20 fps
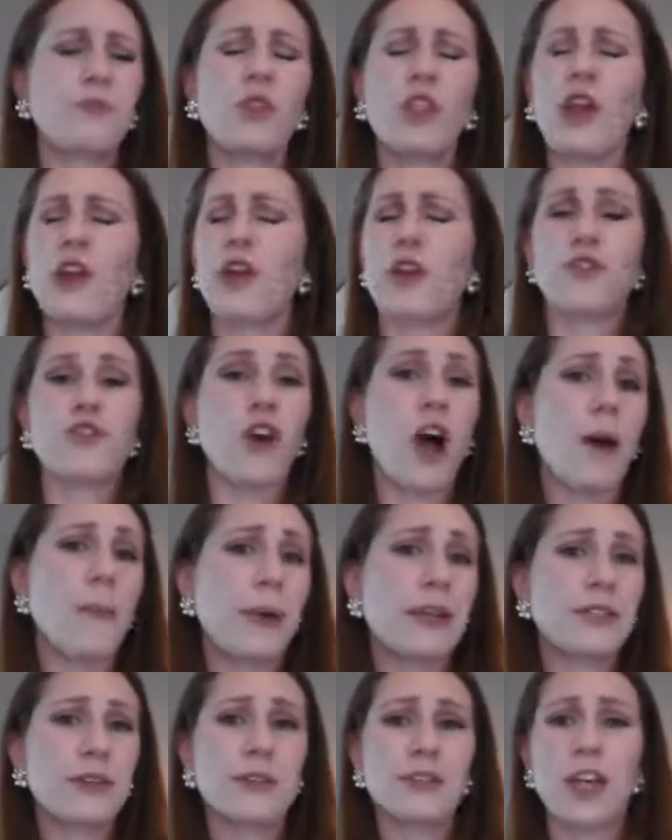Your jaw
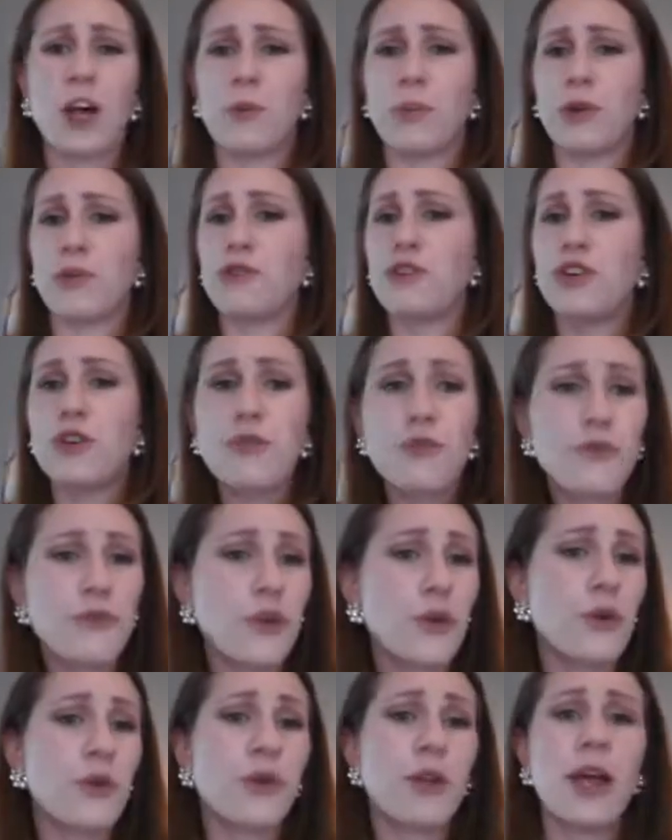muscles help you chew
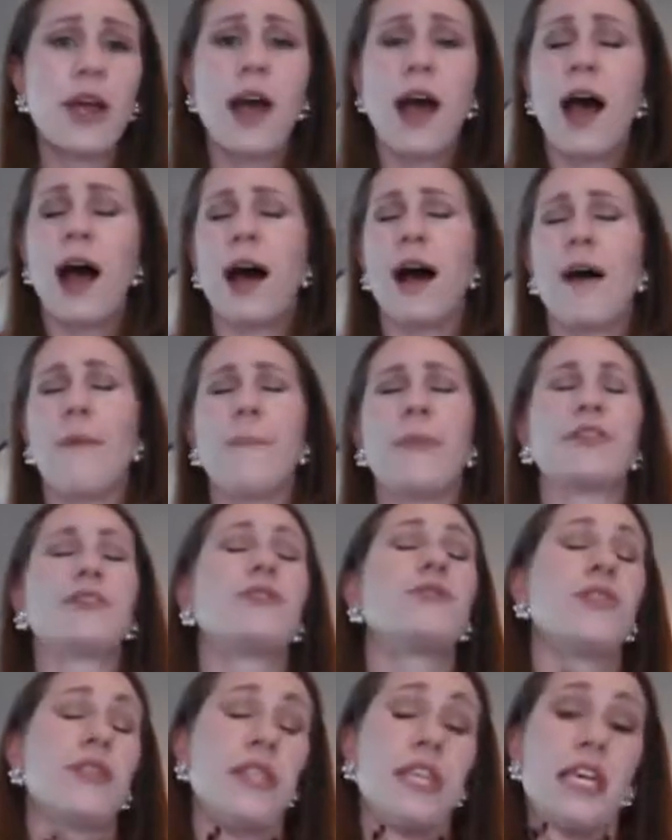food.
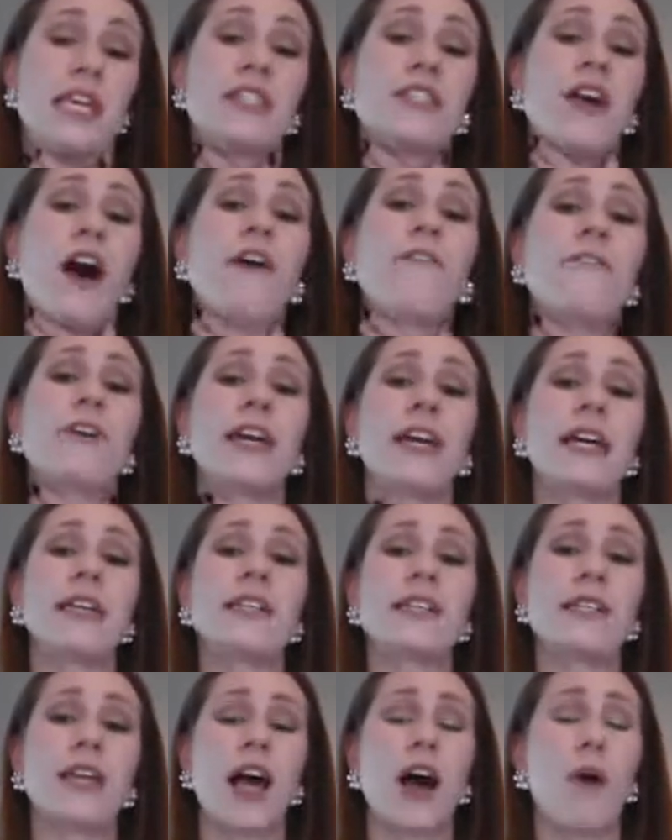Muscles in the
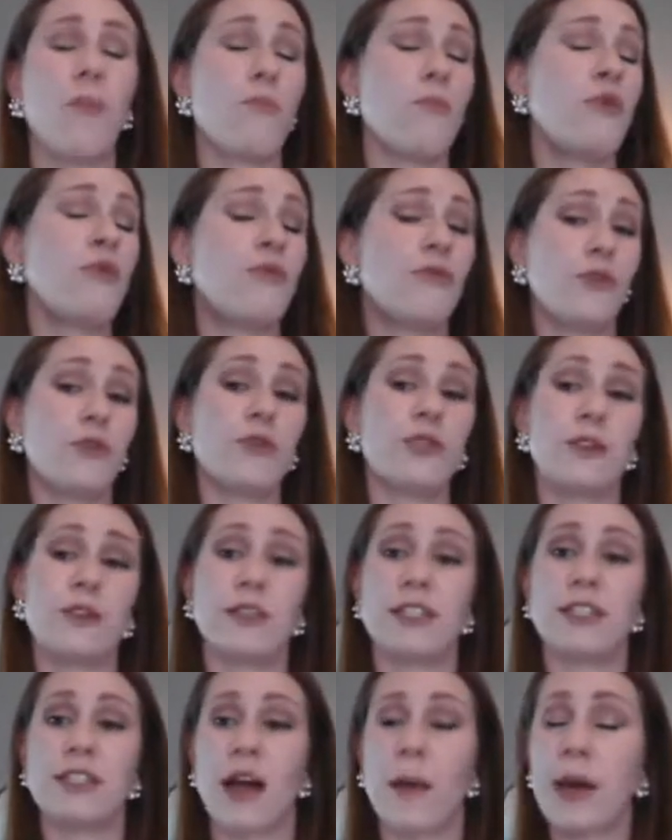esophagus help move food to the
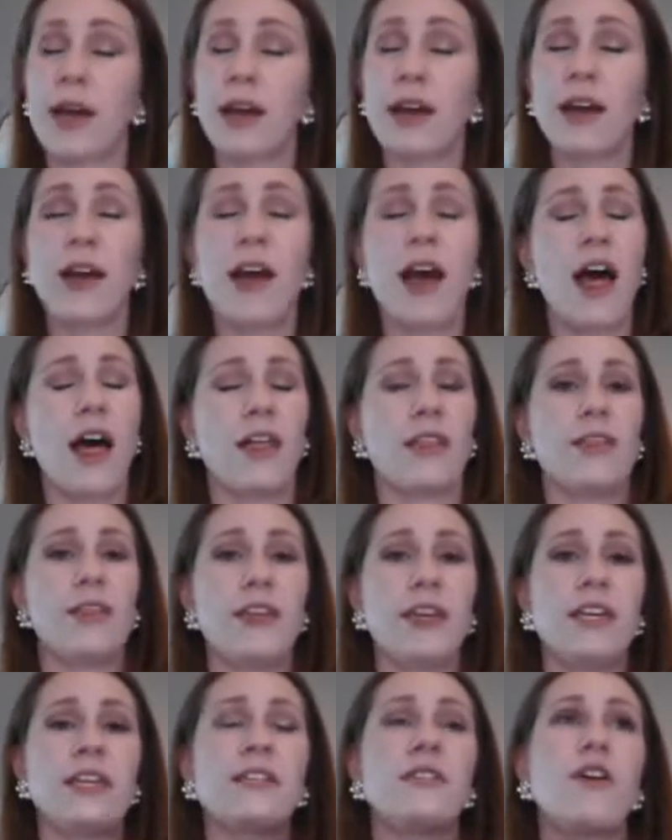stomach.
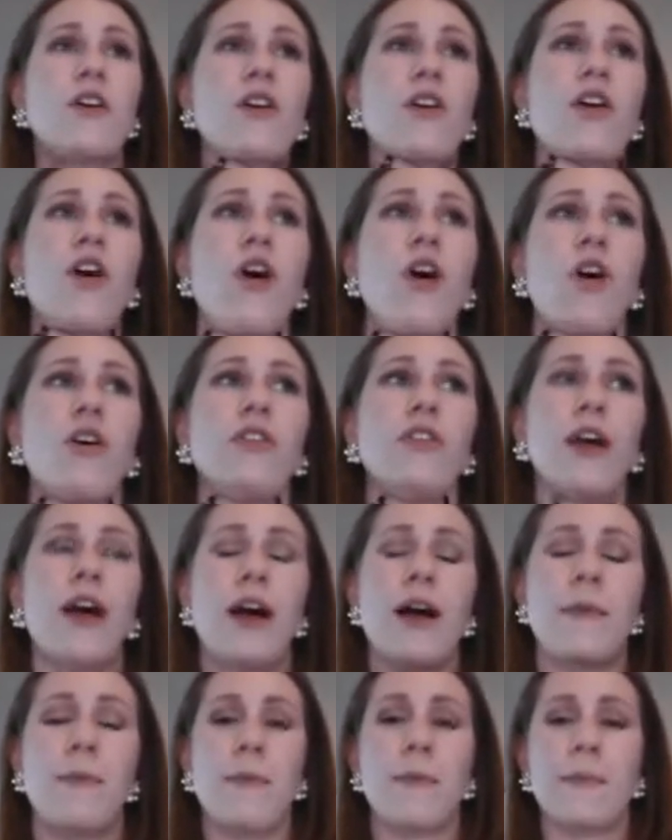These are called,
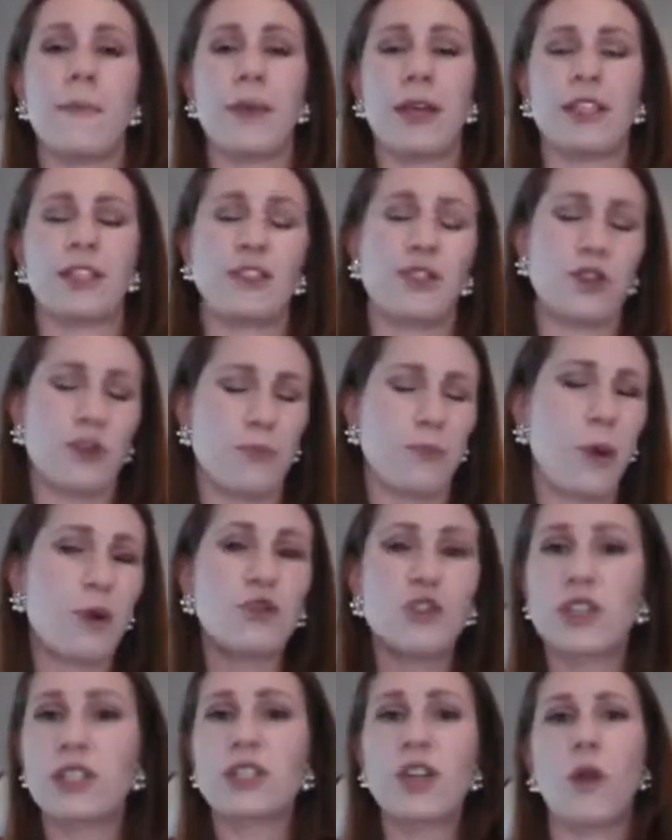their
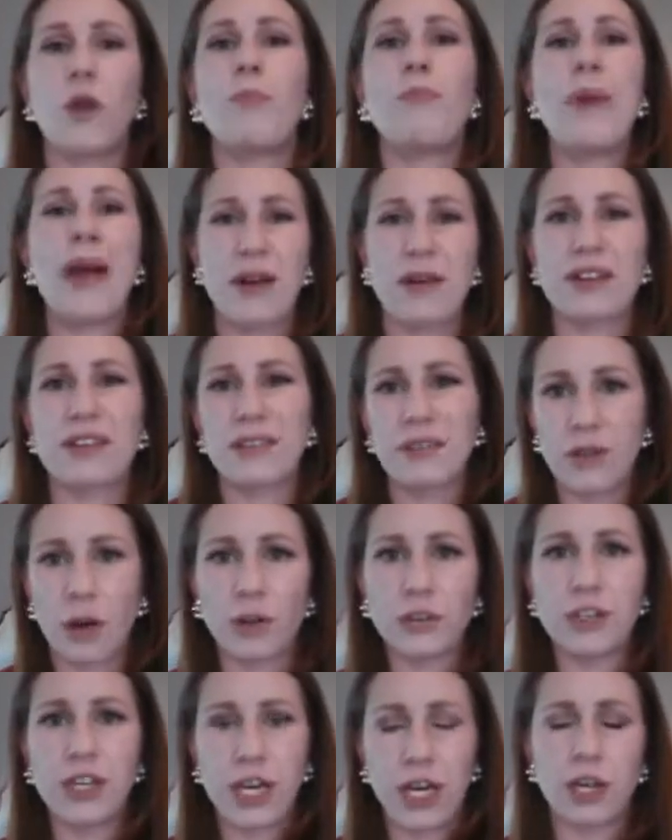motions called
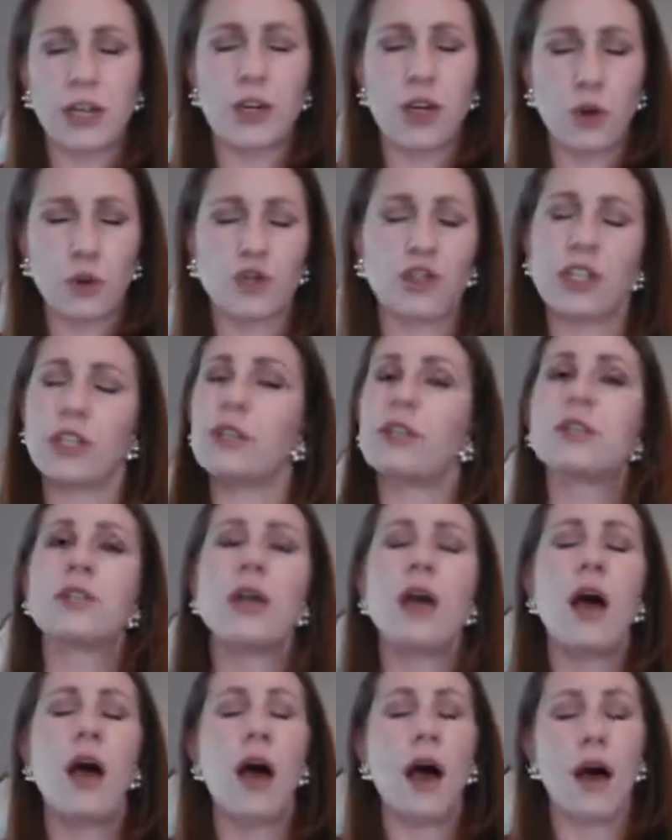peristaltic motions,
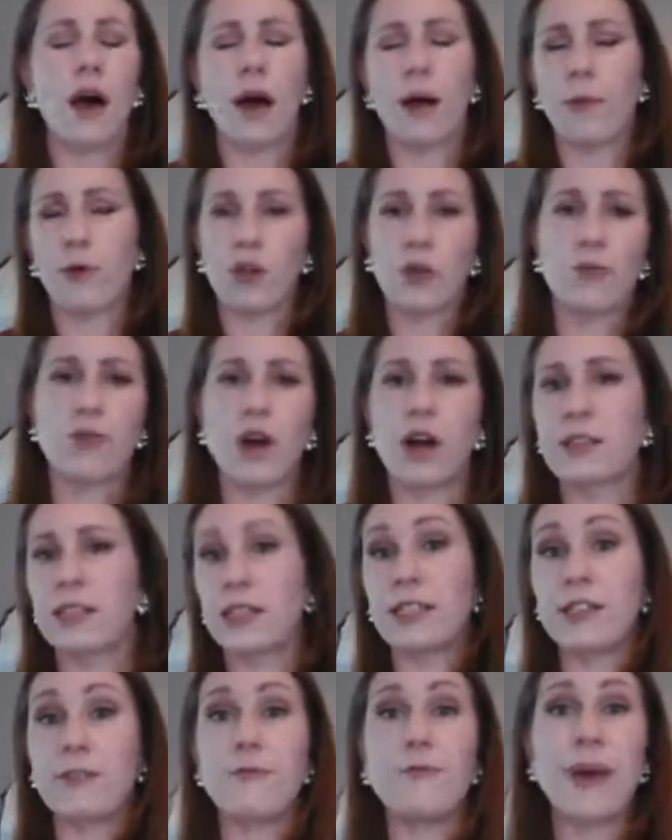or the
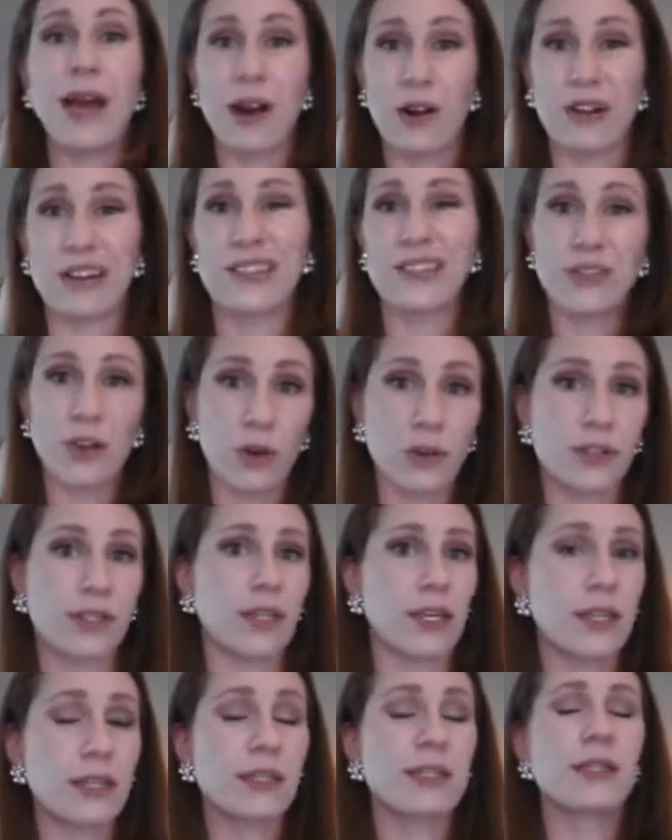process of
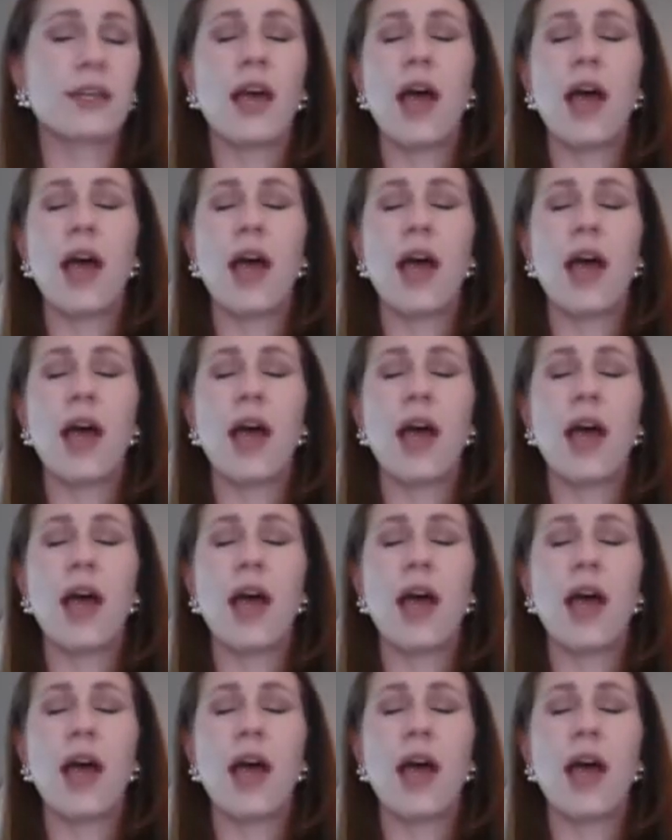peristalsis.